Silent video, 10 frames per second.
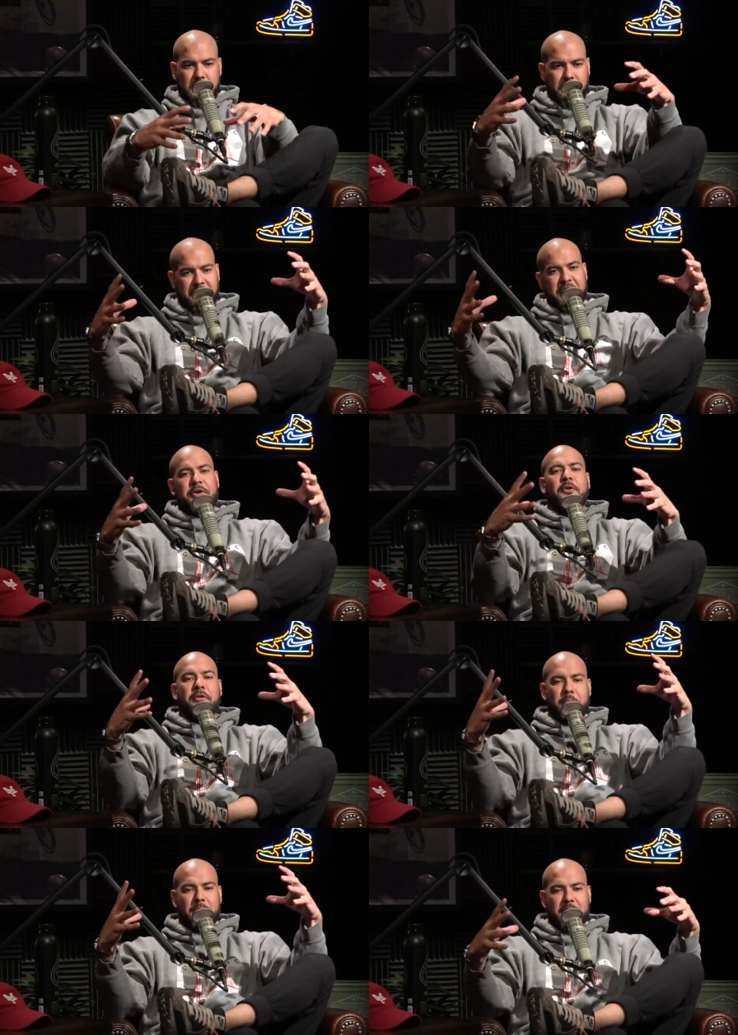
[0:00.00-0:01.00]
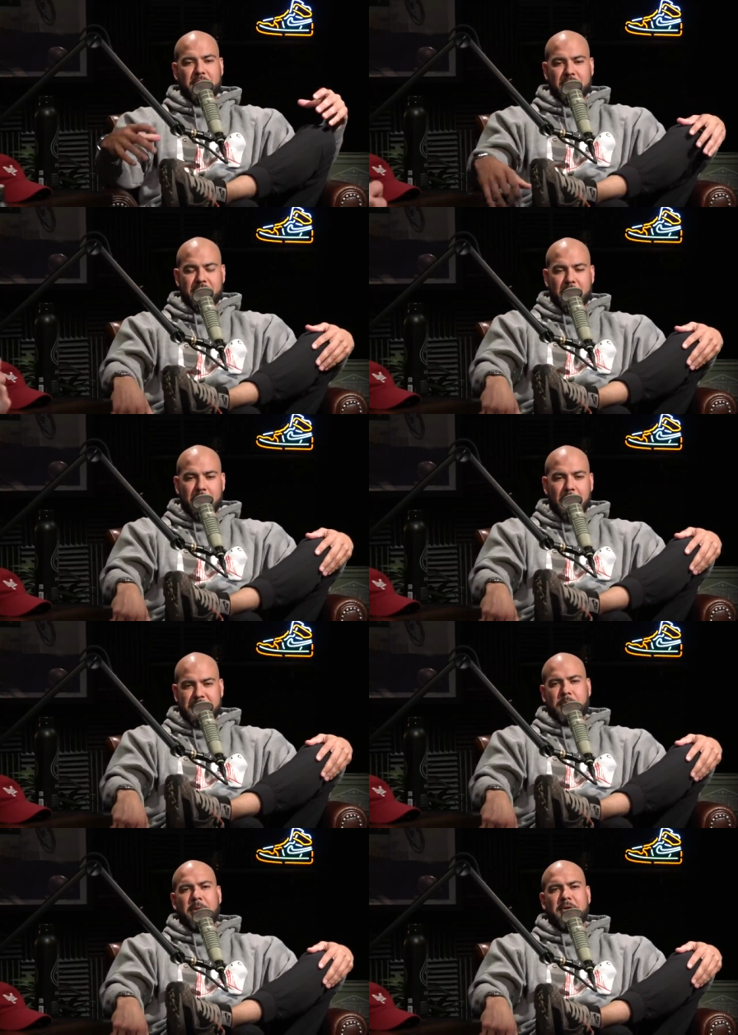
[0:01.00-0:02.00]
fill the
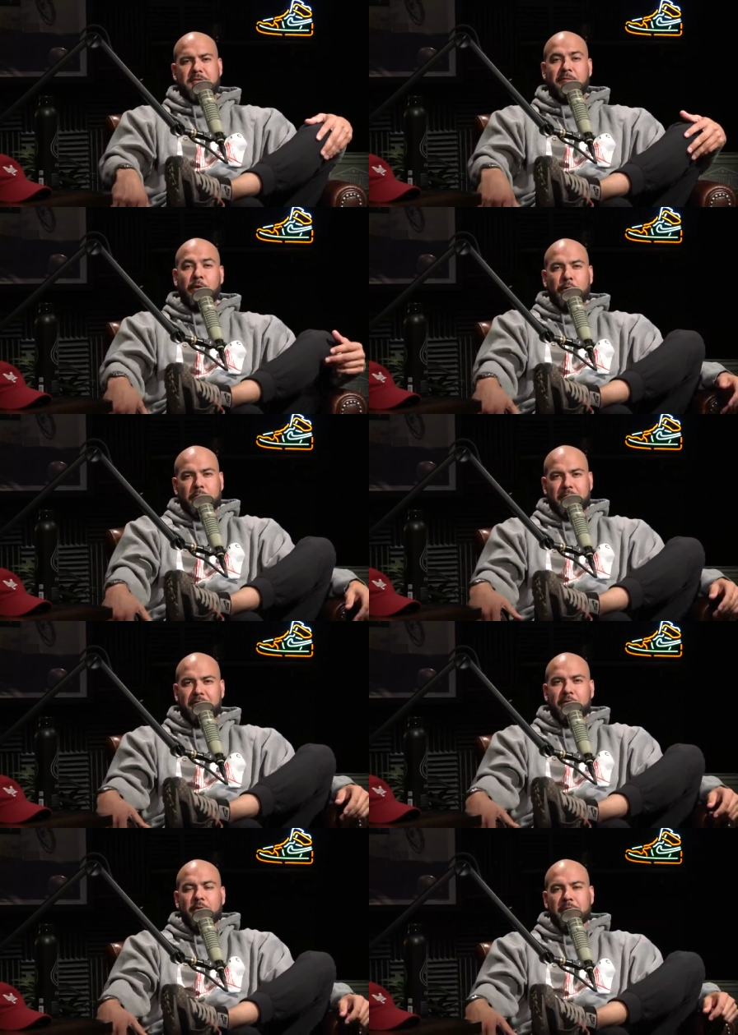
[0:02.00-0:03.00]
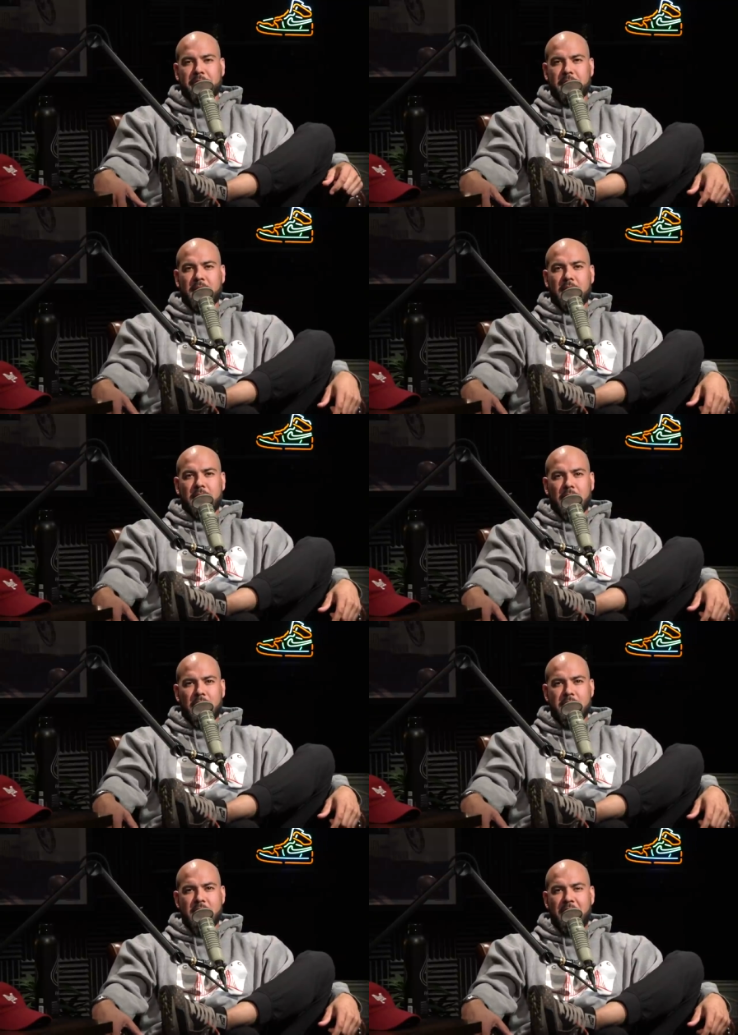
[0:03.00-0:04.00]
muscle bellies full of fluid.
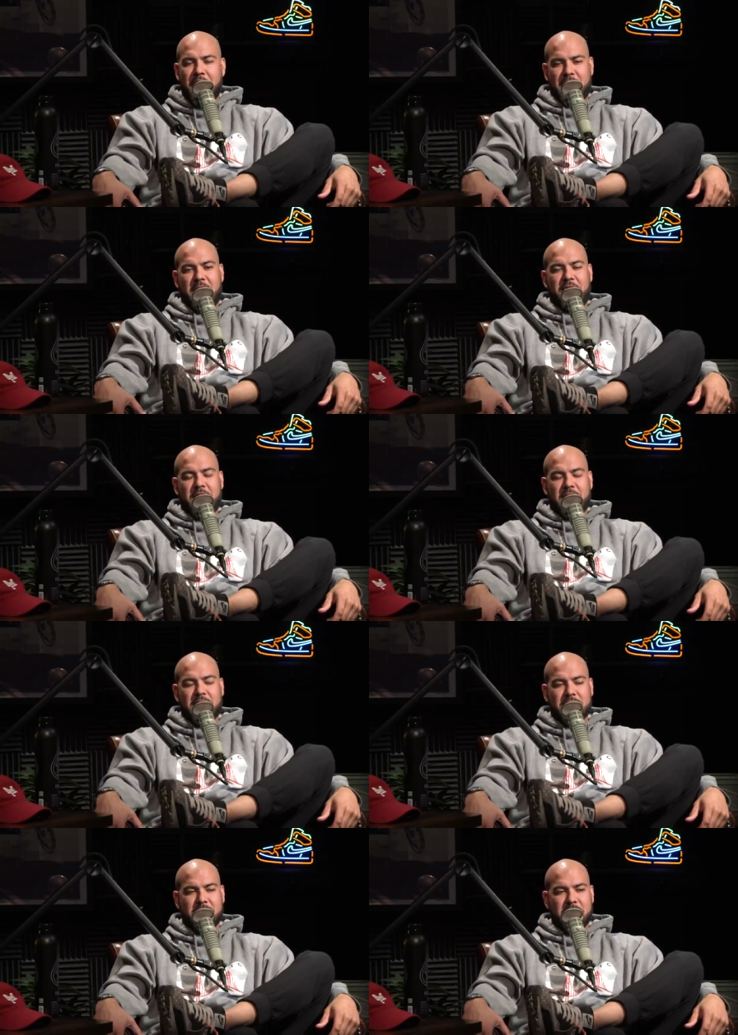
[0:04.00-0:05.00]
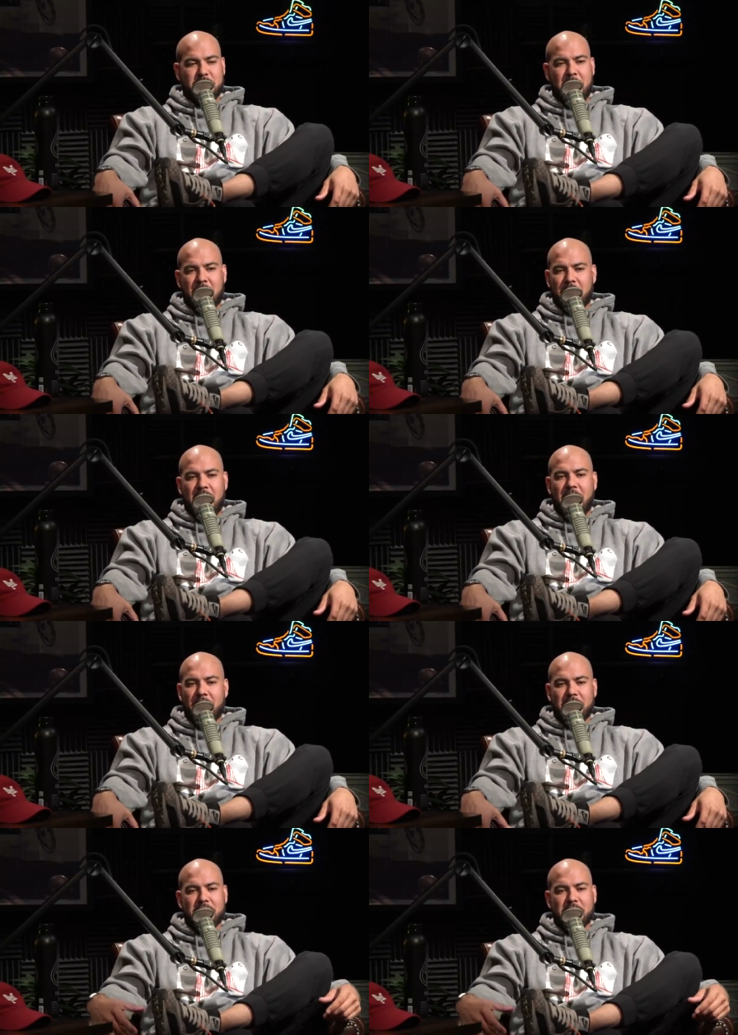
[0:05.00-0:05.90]
Nothing I think is better than that than